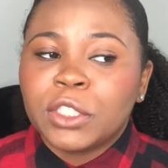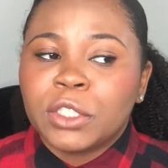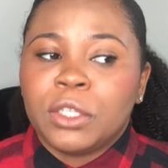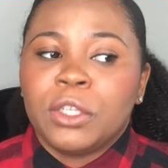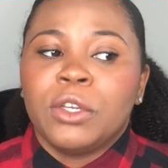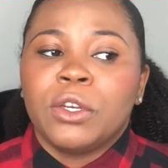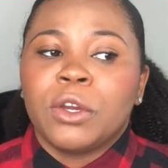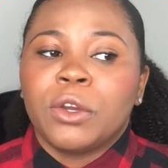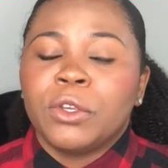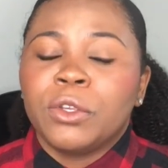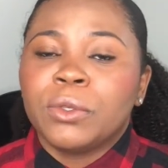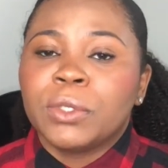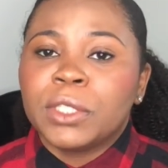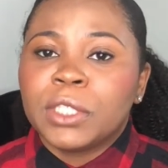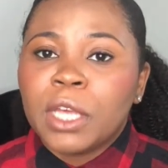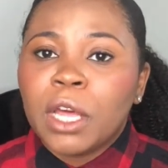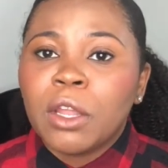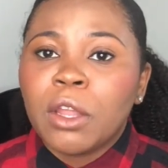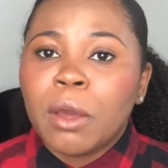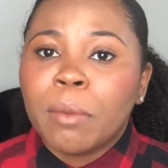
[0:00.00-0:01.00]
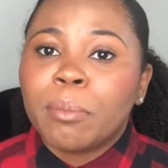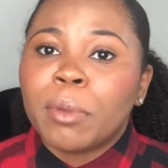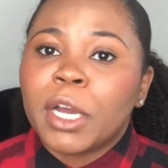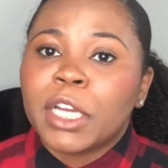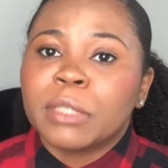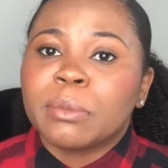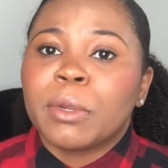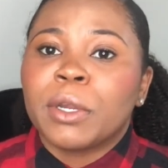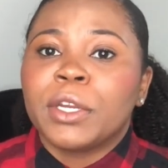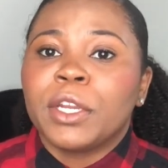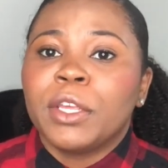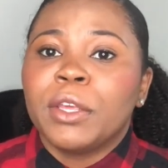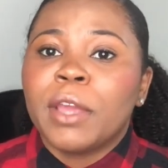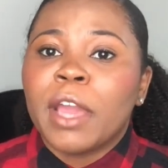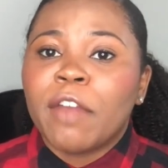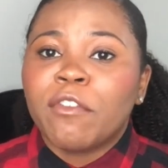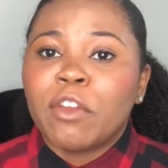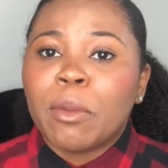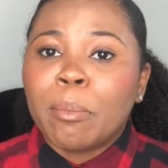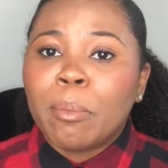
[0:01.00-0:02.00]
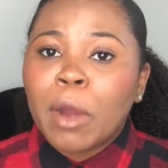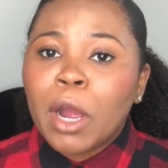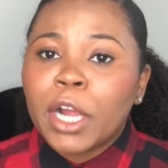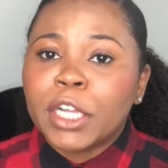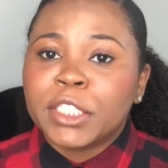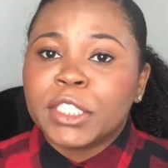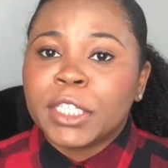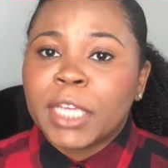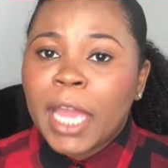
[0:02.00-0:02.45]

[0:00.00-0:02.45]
you sell on Poshmark, then you have your Posh